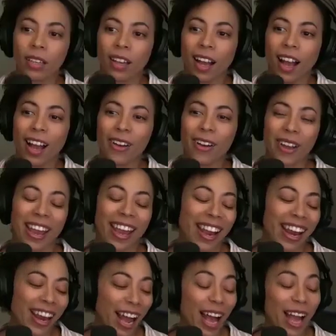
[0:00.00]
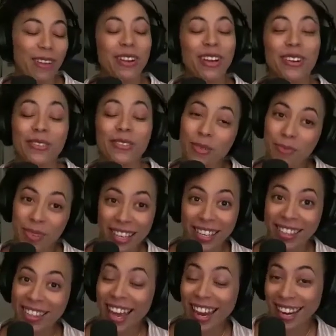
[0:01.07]
Okay, I'm going to
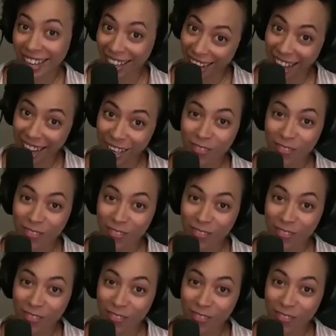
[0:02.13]
repeat that again.